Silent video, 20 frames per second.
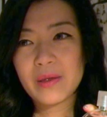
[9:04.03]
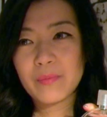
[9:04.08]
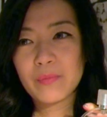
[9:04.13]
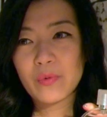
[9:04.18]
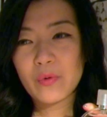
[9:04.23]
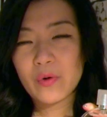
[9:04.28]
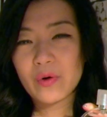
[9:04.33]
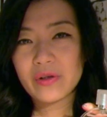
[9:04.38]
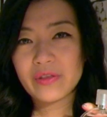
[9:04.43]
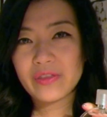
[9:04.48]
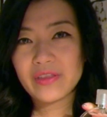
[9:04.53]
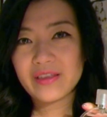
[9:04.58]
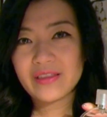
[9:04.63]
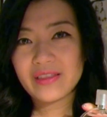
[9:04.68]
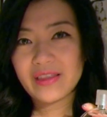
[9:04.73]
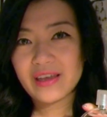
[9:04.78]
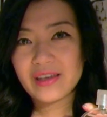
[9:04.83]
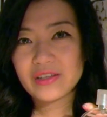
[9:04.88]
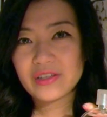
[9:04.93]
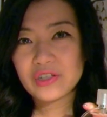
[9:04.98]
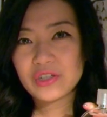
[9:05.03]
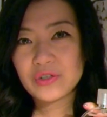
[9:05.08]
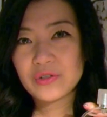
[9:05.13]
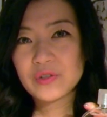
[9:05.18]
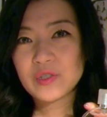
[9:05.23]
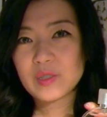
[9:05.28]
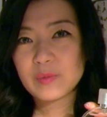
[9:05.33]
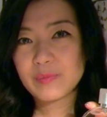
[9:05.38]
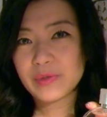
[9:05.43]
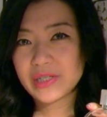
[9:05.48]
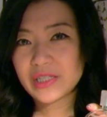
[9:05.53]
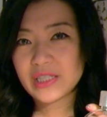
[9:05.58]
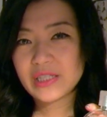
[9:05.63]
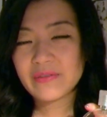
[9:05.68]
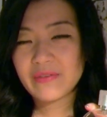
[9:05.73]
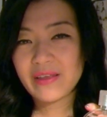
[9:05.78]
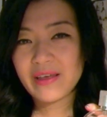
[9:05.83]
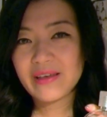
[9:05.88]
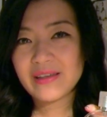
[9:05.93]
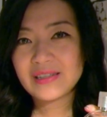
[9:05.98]
more than like 2 spritz
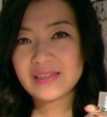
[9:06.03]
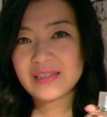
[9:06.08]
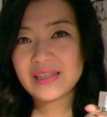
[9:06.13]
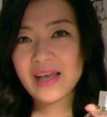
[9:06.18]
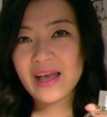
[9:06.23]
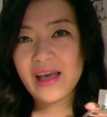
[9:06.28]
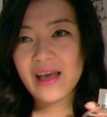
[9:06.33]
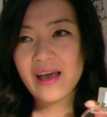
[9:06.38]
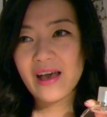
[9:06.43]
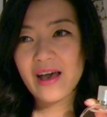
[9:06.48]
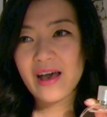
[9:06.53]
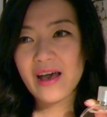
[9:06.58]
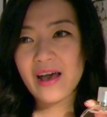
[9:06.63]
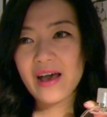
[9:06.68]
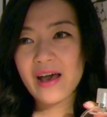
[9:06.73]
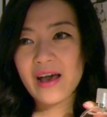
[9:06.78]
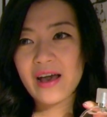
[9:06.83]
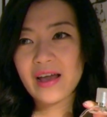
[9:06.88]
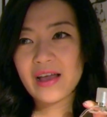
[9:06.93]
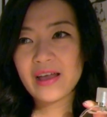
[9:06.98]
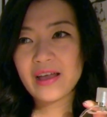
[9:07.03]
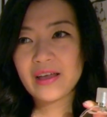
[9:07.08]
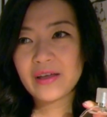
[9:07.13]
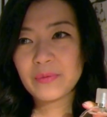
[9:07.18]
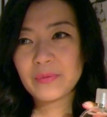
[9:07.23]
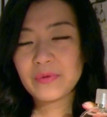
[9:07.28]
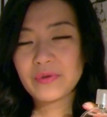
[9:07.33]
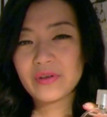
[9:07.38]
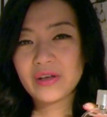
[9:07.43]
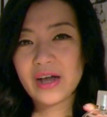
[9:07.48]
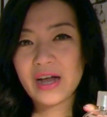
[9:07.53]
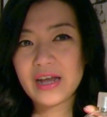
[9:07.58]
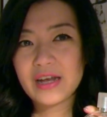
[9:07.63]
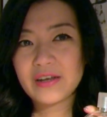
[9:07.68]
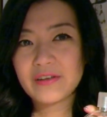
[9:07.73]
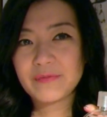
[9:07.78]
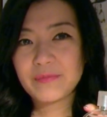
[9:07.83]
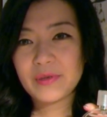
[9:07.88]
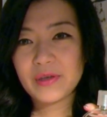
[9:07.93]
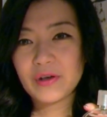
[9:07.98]
of this, I will
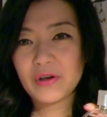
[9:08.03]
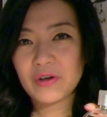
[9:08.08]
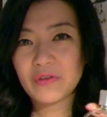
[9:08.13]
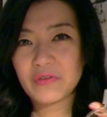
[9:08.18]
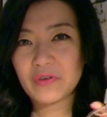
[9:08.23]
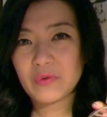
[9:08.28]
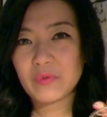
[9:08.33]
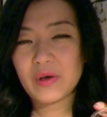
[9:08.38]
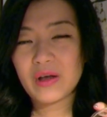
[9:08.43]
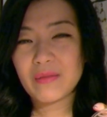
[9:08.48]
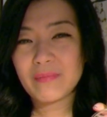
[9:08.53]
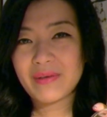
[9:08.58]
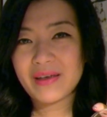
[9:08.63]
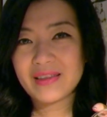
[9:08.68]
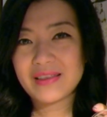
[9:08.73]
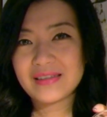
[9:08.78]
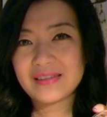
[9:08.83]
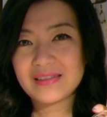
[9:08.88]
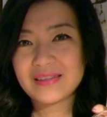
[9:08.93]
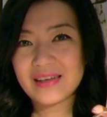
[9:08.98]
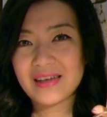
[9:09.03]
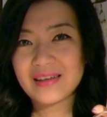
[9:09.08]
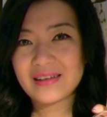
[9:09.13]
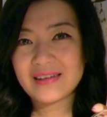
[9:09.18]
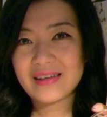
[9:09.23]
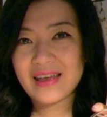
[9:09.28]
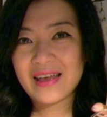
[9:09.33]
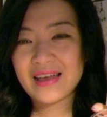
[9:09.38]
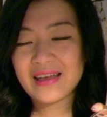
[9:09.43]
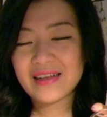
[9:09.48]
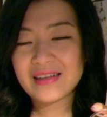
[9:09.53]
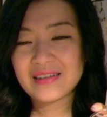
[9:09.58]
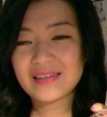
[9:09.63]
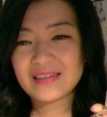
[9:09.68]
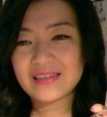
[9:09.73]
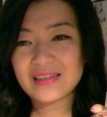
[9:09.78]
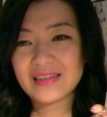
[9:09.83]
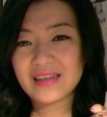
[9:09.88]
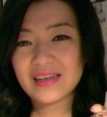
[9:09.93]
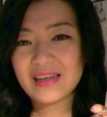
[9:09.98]
kind of be overwhelmed by the scent,
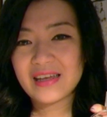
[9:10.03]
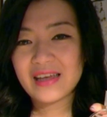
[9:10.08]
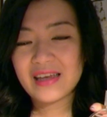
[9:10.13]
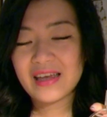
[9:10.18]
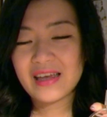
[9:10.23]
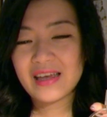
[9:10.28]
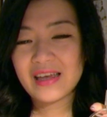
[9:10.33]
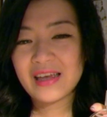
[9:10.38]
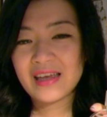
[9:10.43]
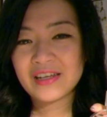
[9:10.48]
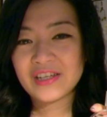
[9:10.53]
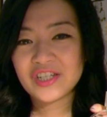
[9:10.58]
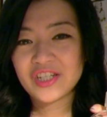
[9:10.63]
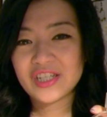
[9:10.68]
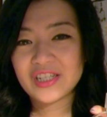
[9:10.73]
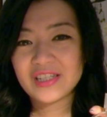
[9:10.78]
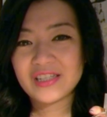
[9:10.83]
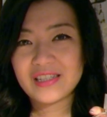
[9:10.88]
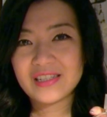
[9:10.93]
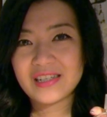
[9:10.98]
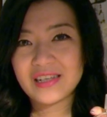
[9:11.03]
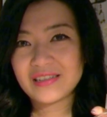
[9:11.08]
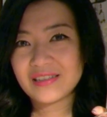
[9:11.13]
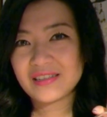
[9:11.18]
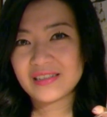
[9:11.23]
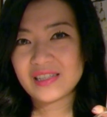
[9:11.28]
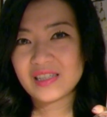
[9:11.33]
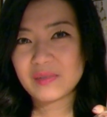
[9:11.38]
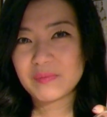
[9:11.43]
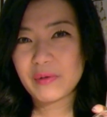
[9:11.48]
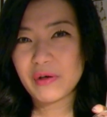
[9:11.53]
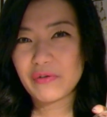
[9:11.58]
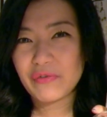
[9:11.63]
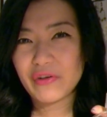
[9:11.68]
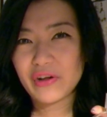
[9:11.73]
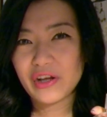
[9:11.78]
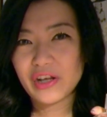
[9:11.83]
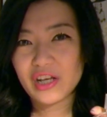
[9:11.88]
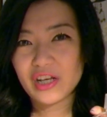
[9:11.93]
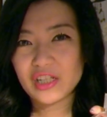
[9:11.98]
and it just doesn't smell
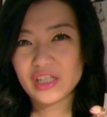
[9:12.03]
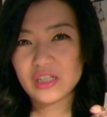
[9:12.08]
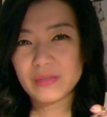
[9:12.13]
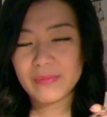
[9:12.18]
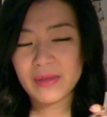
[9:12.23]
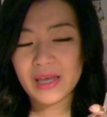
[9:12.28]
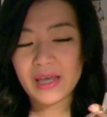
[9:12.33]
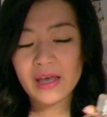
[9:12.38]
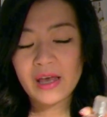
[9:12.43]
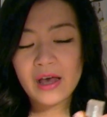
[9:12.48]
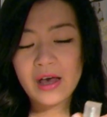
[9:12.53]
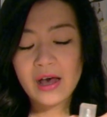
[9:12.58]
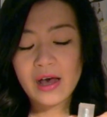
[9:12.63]
very good to me.